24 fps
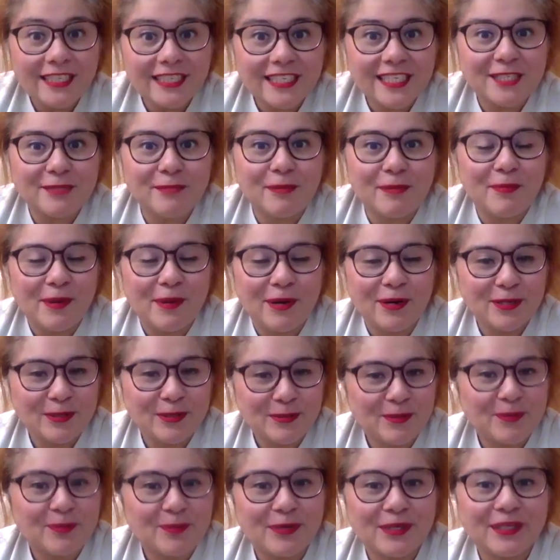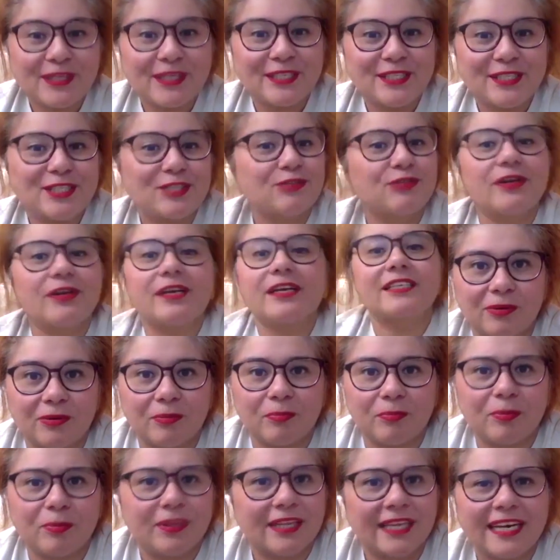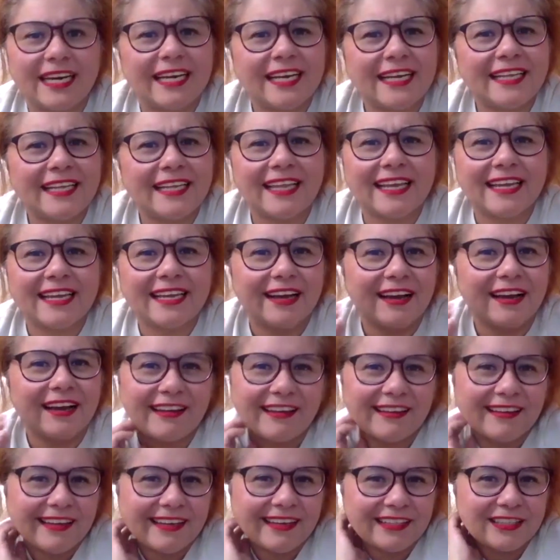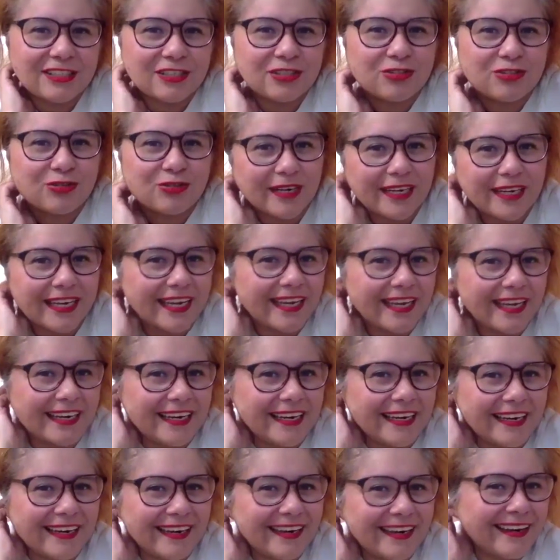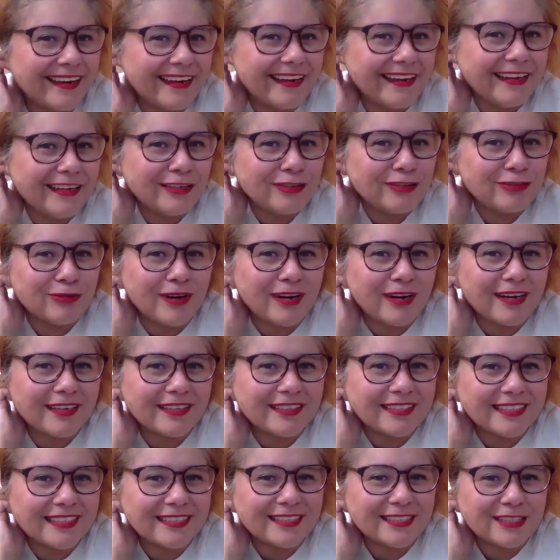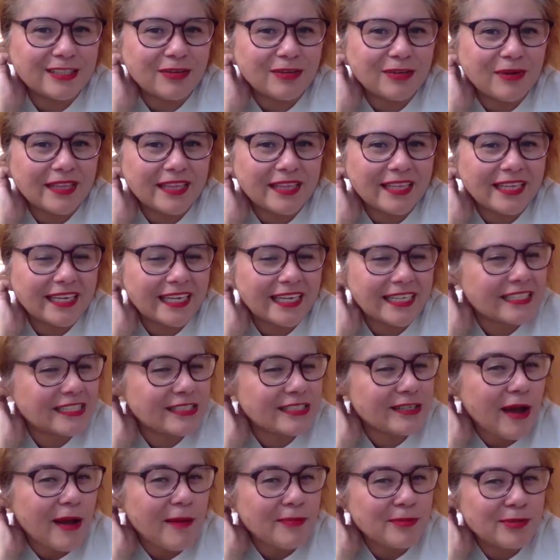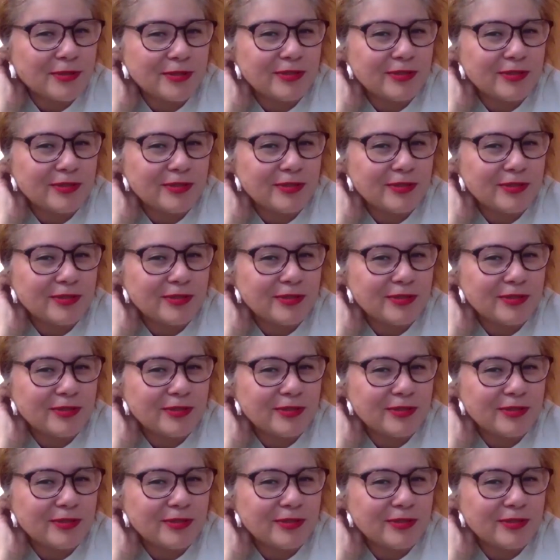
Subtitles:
because my parents were really strict. But then I like got into drinking and drugs. And so I think I stopped